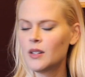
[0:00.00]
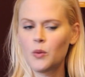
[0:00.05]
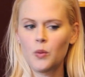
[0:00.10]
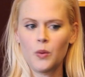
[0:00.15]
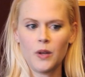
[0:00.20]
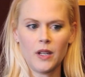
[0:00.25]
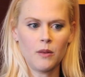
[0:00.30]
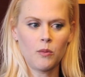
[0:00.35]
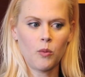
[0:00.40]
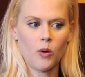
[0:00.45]

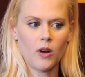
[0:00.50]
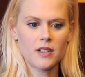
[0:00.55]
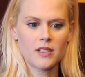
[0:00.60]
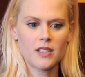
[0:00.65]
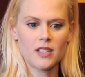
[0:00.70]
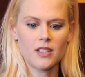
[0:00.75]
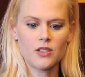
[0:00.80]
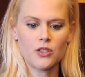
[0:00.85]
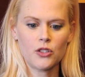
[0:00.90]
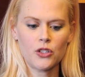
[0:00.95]
We
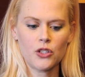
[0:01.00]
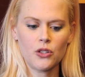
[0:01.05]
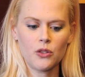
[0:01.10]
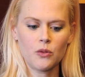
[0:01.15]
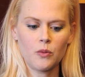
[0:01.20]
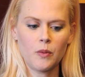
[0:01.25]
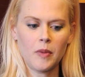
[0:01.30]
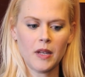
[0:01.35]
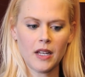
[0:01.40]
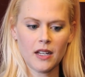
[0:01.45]
wanted
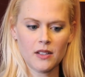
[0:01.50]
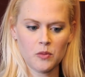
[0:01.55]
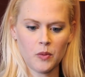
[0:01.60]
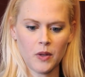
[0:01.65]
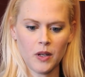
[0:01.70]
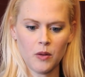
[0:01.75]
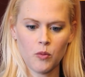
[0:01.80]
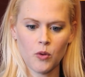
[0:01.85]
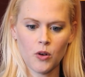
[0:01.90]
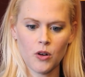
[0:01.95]
to, because
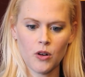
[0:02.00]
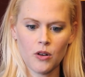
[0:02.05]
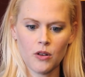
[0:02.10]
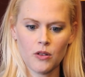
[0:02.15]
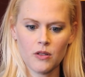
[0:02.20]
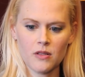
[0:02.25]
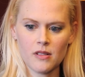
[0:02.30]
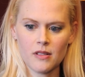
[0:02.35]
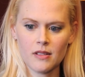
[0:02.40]
we were